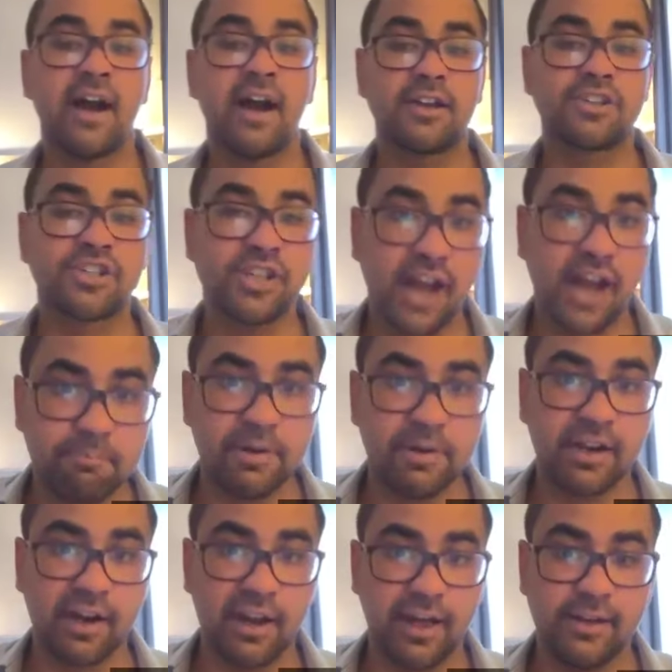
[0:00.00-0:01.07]
a sharp
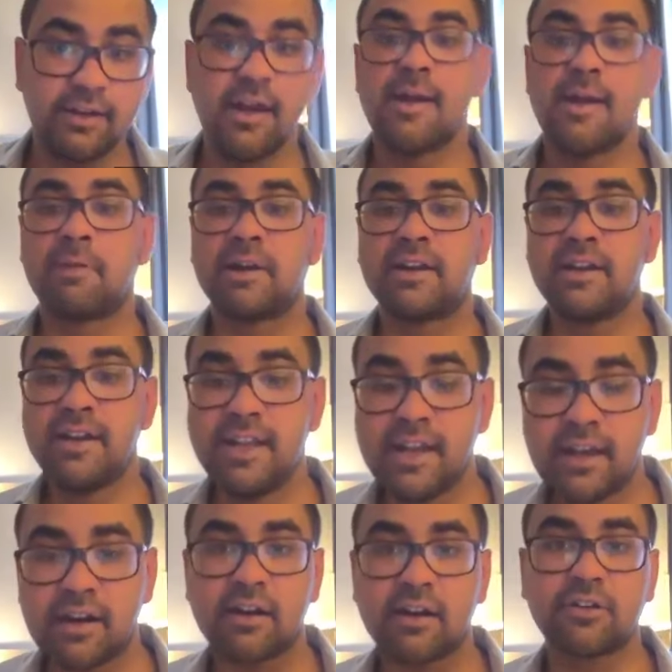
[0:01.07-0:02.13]
decline, but
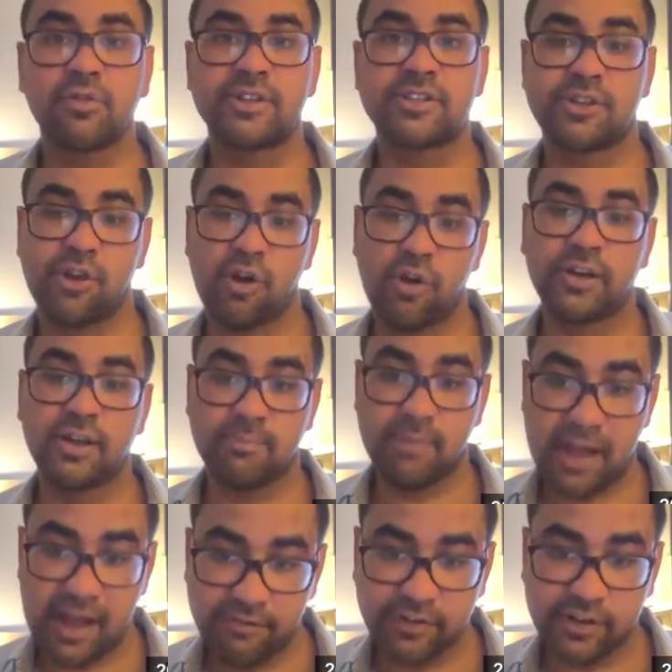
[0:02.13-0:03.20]
nearer to its
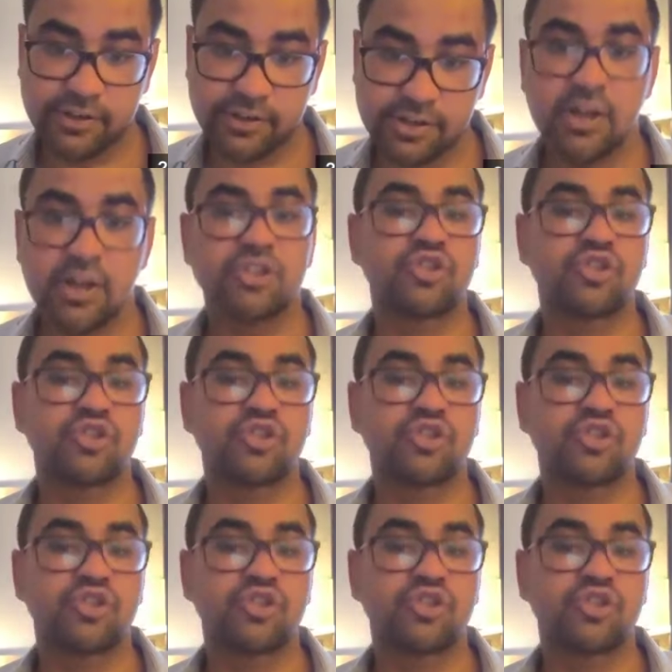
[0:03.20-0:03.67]
long-term average.